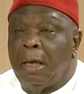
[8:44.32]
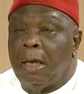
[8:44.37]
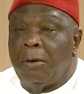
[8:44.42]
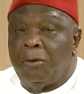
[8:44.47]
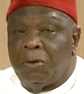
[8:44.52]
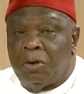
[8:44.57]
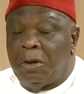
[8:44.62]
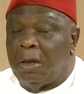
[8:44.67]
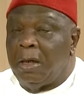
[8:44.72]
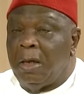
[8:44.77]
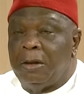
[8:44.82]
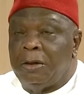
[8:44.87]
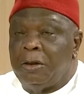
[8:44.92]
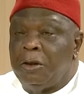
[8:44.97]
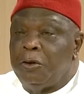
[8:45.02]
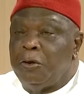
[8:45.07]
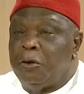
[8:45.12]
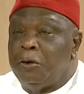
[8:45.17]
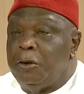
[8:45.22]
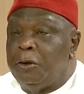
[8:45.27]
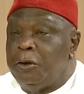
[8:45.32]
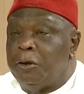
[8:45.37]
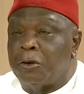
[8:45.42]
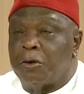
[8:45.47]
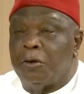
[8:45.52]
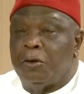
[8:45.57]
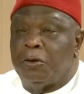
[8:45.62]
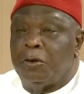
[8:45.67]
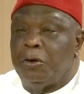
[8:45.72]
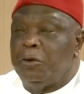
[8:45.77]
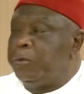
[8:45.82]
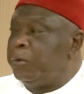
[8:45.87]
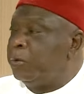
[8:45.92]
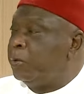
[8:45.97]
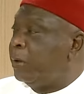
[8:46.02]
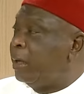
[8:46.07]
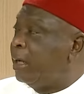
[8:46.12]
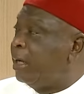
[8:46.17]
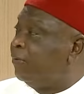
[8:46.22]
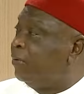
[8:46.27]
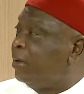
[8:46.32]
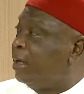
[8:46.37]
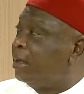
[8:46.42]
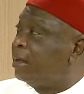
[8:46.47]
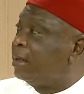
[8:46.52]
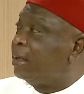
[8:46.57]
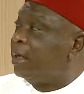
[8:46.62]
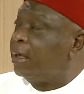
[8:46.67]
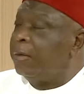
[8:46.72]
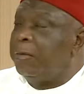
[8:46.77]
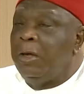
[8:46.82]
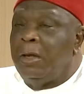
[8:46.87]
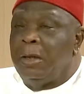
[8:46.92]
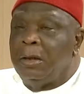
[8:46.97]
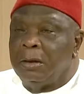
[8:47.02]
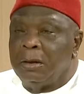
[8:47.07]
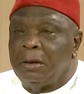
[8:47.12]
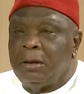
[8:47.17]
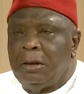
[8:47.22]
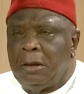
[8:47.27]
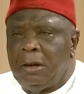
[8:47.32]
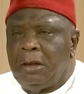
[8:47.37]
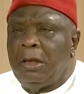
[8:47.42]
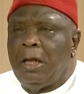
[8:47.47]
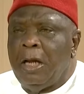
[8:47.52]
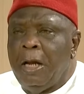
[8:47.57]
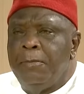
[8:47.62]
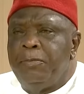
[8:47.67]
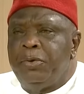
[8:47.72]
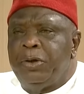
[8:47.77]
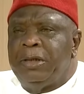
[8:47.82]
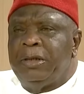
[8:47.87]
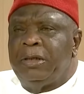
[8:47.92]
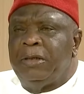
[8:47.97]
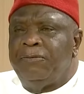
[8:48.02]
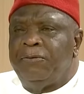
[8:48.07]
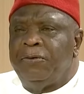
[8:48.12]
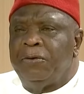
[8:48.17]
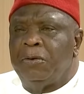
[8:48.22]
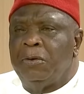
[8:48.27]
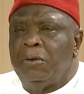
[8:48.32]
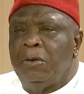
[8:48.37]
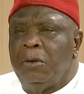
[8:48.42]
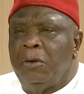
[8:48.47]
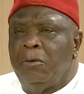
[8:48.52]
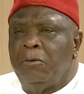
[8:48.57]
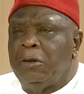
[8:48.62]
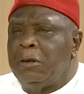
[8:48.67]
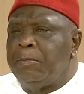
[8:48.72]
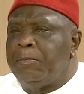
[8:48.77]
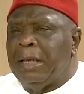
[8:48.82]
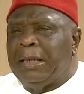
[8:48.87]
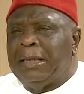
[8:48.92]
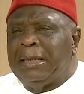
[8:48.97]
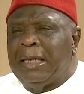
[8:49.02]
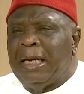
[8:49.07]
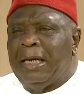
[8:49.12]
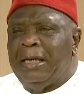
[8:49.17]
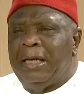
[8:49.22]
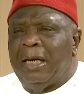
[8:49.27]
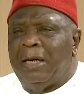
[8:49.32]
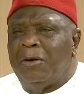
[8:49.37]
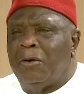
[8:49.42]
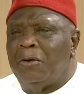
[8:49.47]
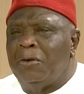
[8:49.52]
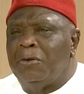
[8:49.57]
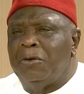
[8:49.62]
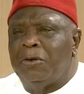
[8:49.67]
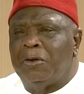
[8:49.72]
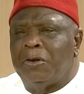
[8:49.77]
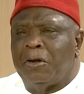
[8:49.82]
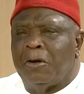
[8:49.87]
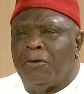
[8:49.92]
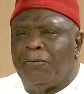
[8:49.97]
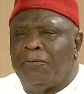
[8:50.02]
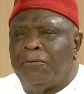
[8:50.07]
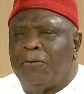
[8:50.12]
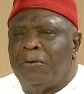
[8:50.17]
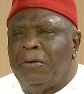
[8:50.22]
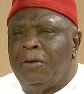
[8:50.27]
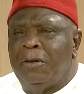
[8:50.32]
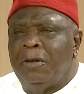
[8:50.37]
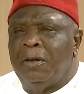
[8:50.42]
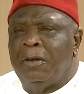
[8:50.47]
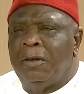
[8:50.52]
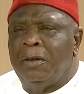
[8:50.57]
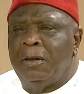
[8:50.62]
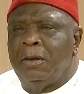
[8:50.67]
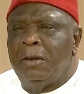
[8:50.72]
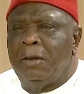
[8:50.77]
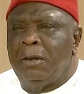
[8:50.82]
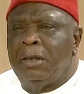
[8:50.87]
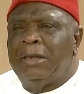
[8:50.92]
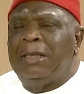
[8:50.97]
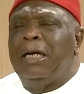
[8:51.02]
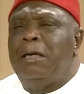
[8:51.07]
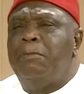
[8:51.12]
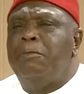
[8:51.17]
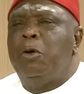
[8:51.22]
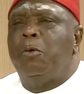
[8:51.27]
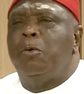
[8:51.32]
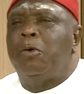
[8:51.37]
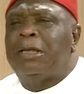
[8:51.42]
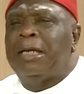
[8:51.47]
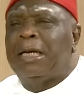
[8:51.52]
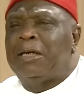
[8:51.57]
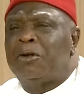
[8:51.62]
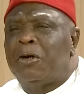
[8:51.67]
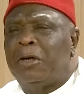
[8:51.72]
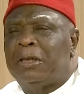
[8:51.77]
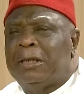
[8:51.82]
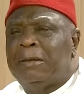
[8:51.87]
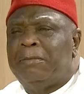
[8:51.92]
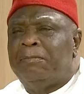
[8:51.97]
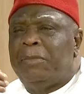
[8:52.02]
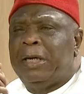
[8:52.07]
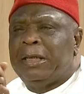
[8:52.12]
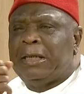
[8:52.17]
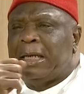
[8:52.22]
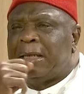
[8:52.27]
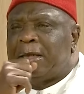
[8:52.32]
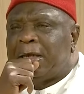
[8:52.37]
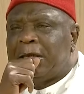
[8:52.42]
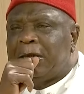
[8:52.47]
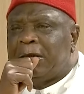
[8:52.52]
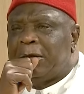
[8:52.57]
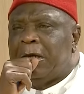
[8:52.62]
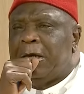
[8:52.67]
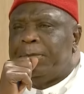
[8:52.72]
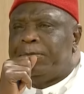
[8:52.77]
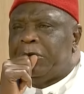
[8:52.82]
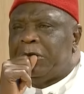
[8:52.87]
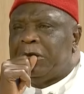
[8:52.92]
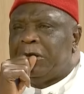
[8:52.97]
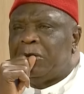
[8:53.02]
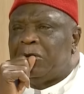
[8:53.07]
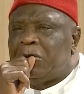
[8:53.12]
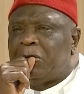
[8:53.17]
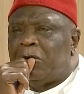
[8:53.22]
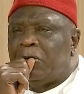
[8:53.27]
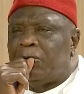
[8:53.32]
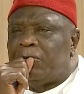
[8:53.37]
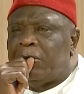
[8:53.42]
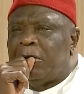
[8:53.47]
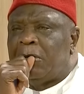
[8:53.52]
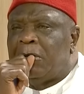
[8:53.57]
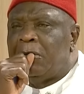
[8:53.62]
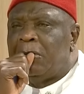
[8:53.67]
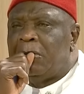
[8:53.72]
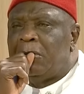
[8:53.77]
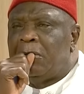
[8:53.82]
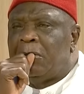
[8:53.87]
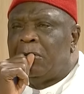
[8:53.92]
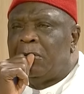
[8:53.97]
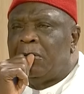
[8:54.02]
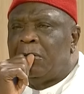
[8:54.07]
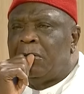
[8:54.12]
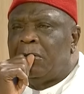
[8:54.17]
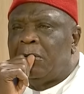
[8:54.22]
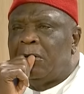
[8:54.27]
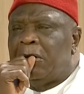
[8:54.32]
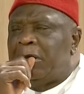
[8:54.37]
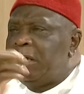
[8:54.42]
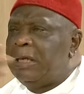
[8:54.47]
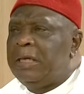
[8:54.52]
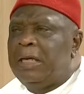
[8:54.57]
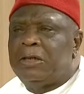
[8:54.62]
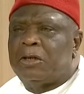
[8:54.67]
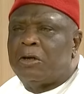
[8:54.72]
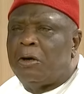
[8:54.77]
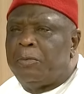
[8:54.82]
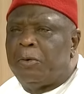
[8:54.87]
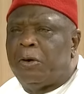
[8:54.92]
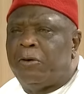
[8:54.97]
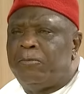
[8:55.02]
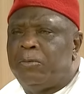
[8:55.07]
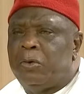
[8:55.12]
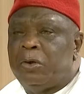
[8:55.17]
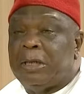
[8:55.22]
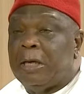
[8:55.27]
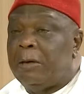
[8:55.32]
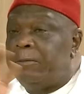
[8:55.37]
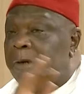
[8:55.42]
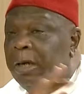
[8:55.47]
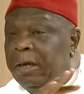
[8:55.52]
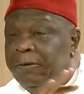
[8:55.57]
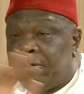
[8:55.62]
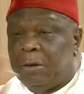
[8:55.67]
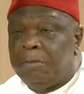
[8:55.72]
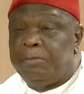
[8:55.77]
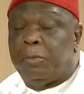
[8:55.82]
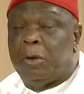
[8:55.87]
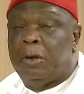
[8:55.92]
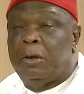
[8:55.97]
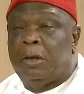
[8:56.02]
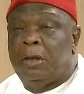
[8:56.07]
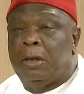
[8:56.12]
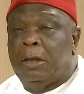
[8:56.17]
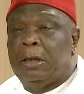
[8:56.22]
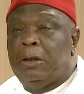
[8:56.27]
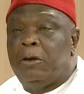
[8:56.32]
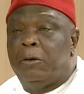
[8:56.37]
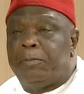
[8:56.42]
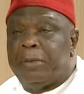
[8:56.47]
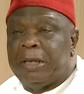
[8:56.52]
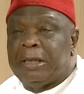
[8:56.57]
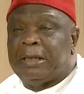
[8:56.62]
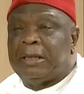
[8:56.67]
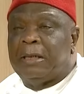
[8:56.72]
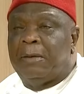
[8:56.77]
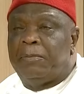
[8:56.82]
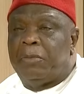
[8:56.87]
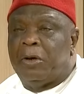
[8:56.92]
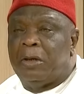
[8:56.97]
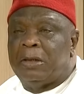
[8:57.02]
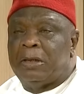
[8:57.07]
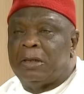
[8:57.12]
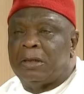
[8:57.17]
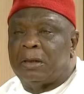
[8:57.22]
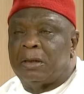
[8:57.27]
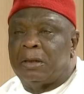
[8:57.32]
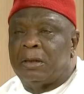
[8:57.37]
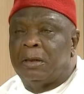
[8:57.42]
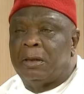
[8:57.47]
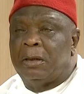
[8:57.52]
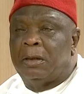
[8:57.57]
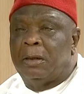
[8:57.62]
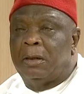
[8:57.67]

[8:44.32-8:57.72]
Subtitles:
I was just listening to the discussions people were having at the press review with Pantani and all those stuff. Tell me what has gotten better since APC took over. In the next couple of months, I'll be leaving, you know, partisan politics